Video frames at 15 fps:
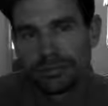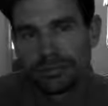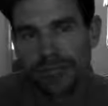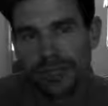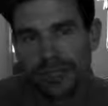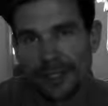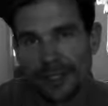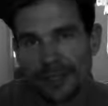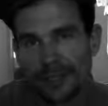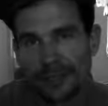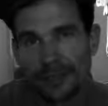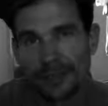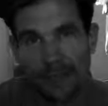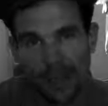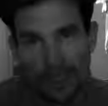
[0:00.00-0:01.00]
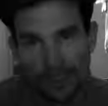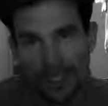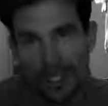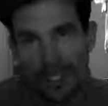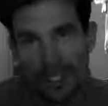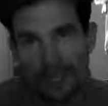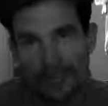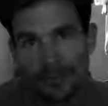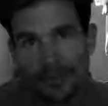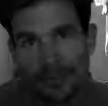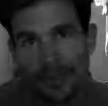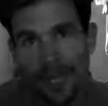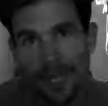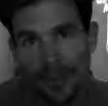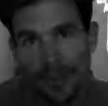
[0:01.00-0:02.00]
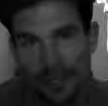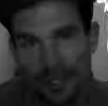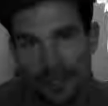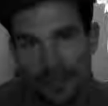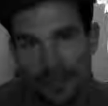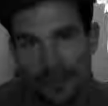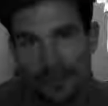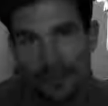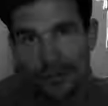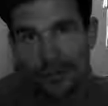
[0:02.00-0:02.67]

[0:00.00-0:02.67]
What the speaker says: Freelee, stop lying. And please,